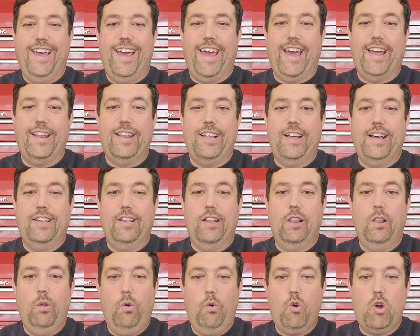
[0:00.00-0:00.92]
And uh,
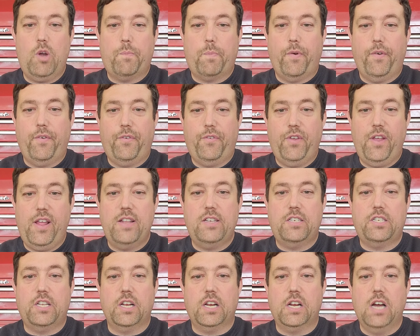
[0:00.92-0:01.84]
the Lord
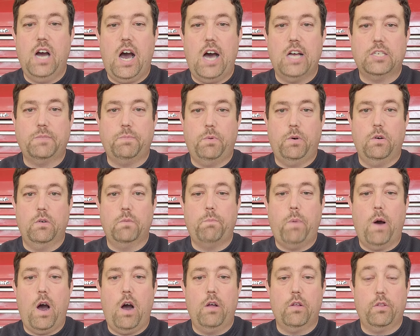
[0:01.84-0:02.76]
presents the gospel
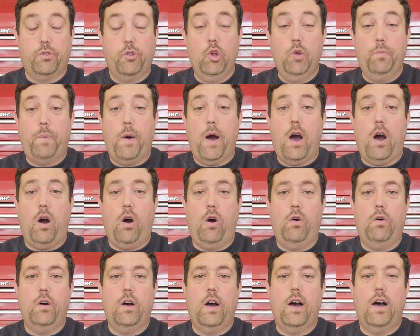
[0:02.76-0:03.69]
Paul, through Paul.